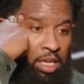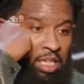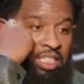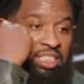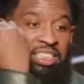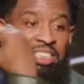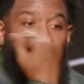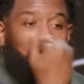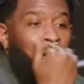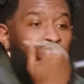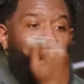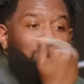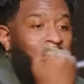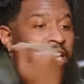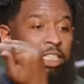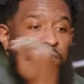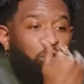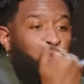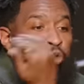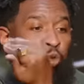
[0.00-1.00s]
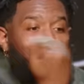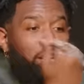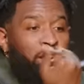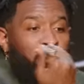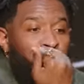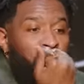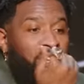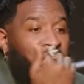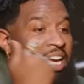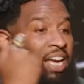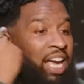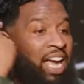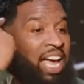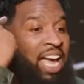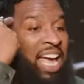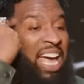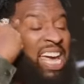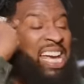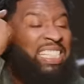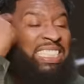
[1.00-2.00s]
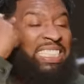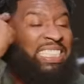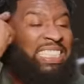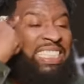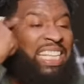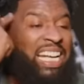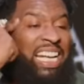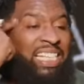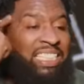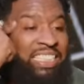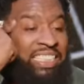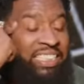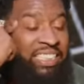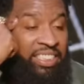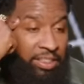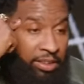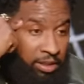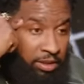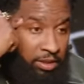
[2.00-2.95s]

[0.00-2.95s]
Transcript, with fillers: Something triggered his sense.